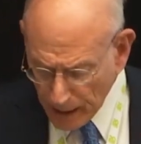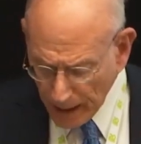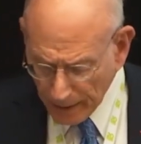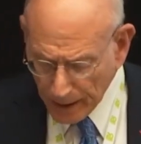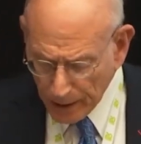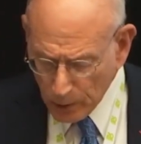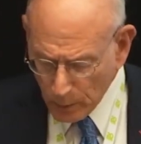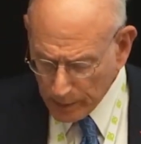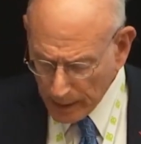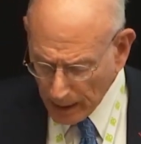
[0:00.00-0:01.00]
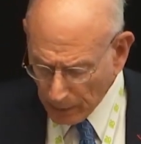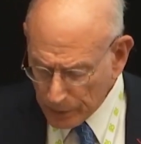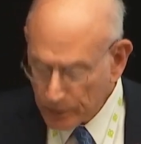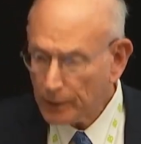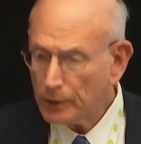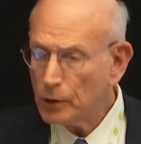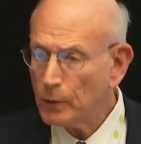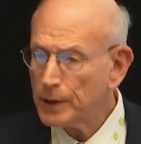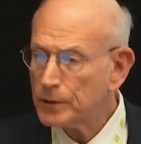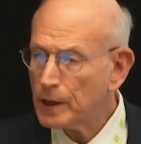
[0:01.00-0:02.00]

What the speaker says: and then to announce that the U.S.